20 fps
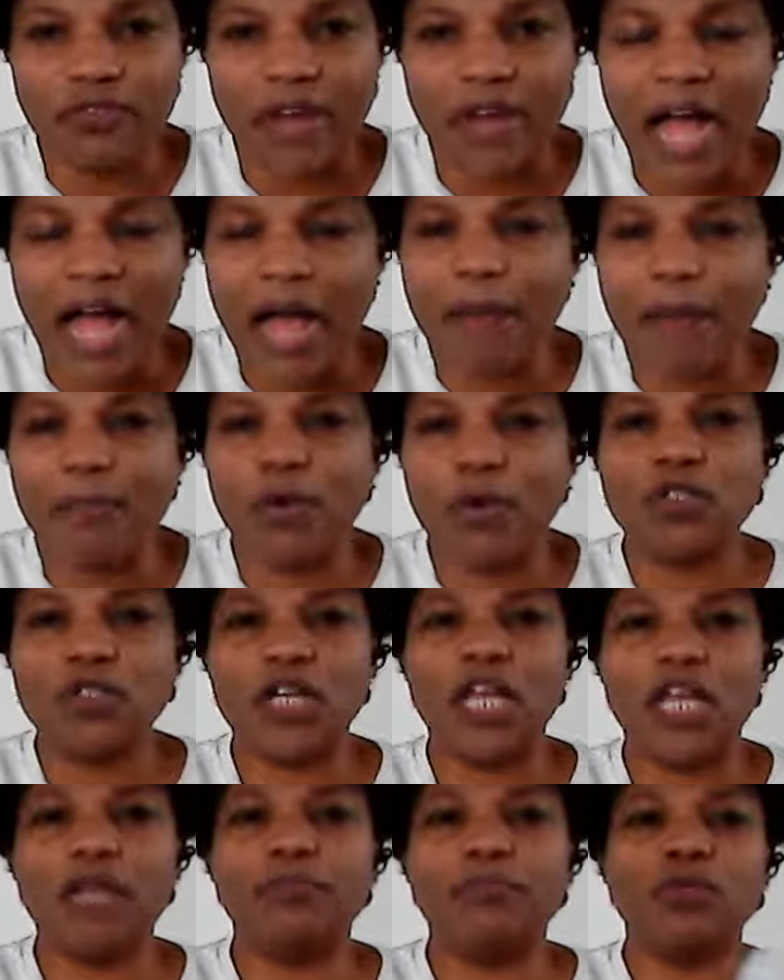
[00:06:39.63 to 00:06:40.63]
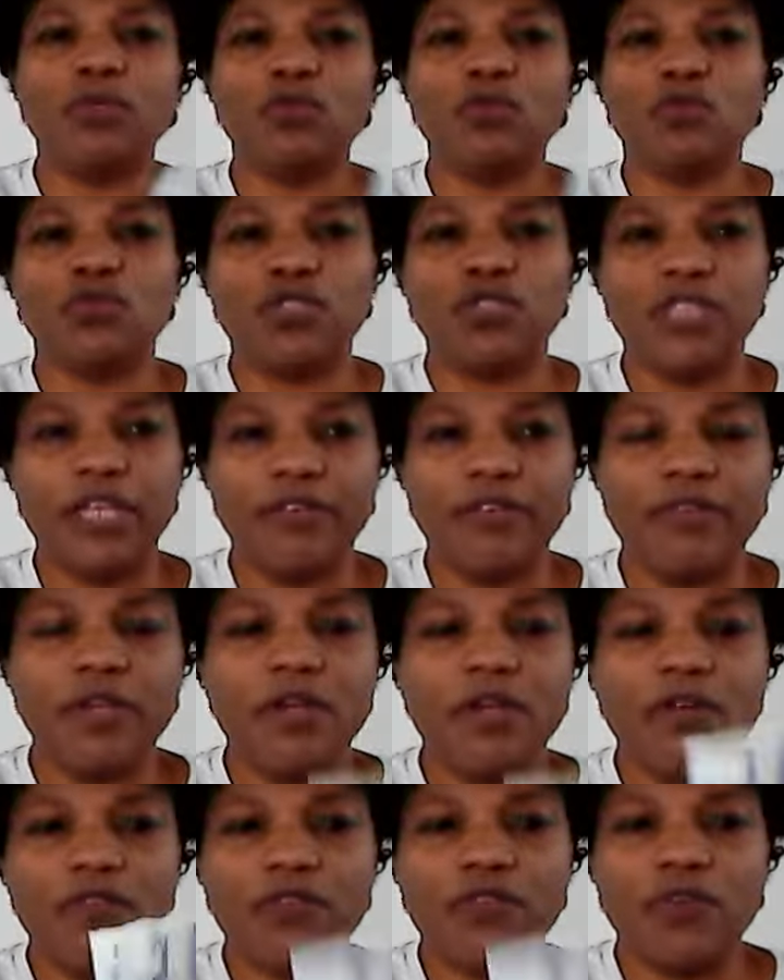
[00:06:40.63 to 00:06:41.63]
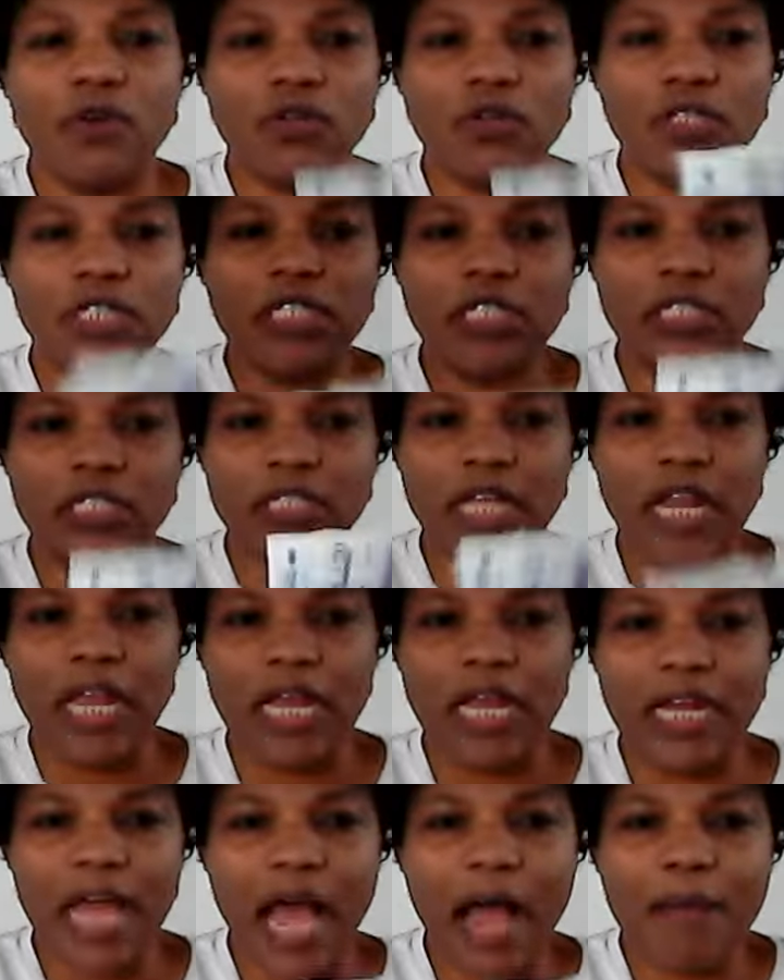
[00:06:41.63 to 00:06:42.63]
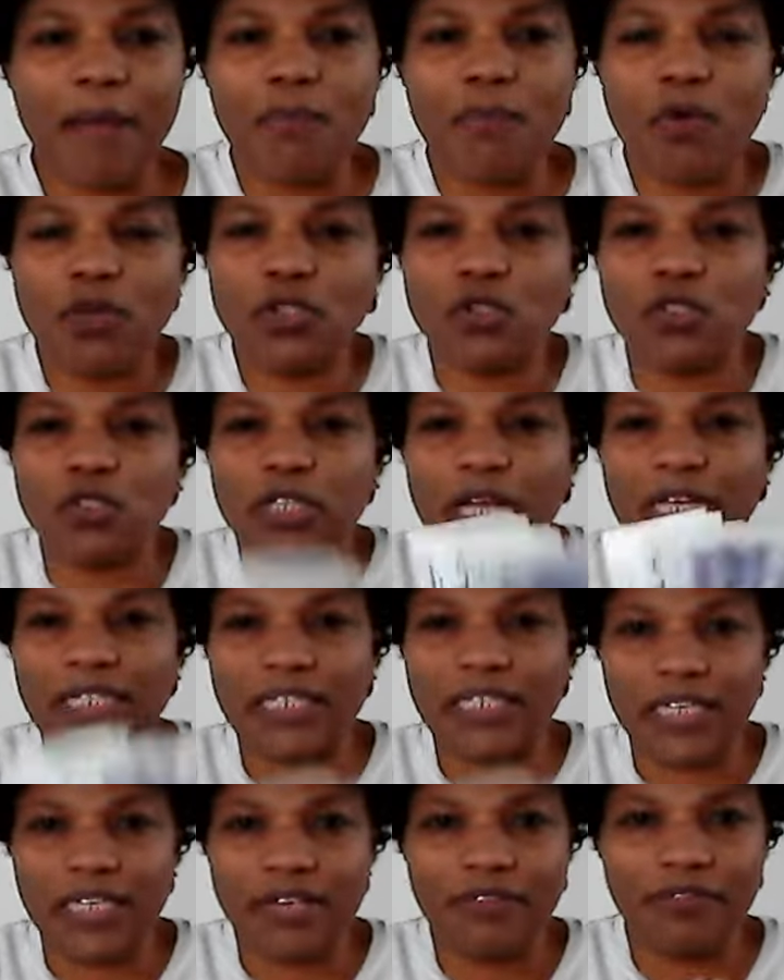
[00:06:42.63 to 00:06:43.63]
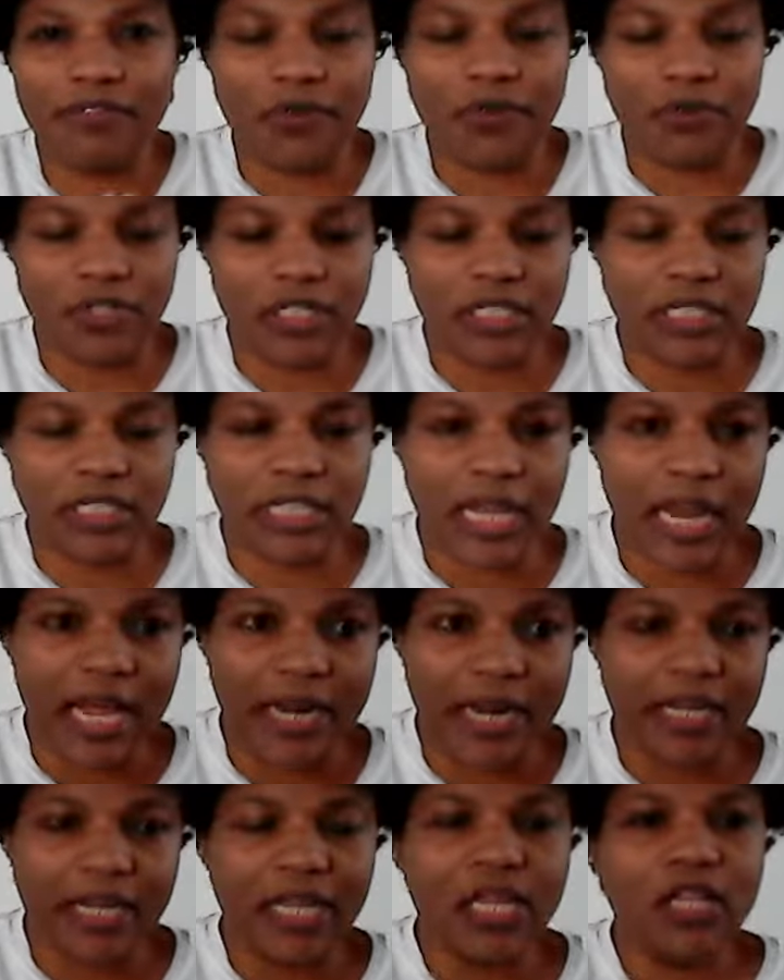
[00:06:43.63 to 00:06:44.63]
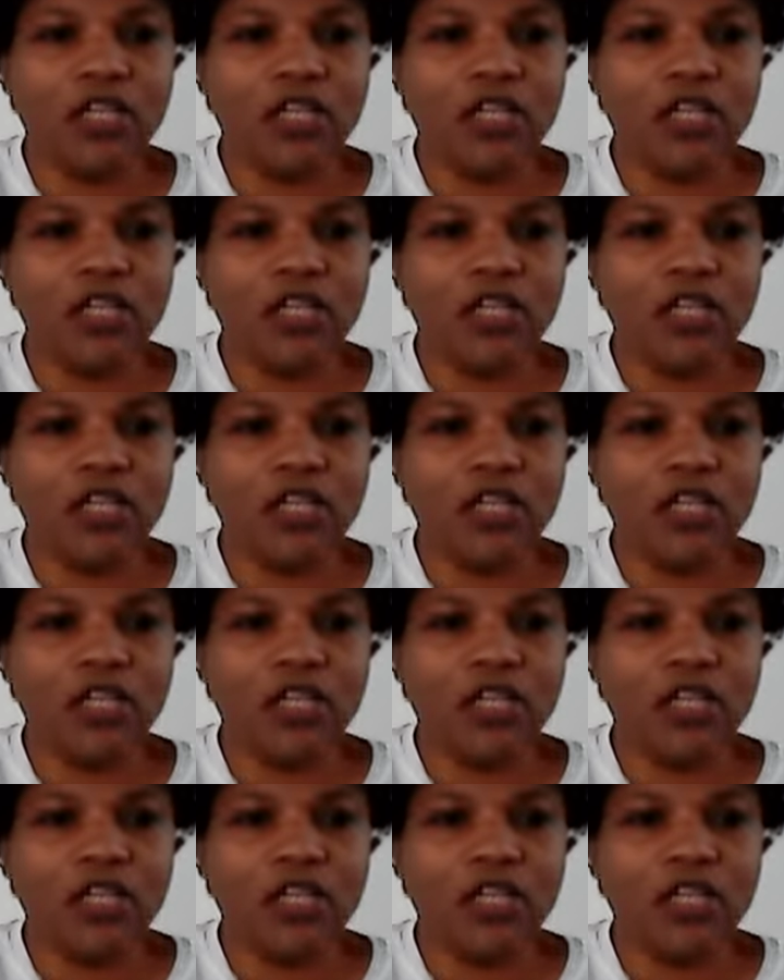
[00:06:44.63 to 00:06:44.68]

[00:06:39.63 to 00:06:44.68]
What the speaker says: how much you are able to save from this salary, how much you can save from this salary.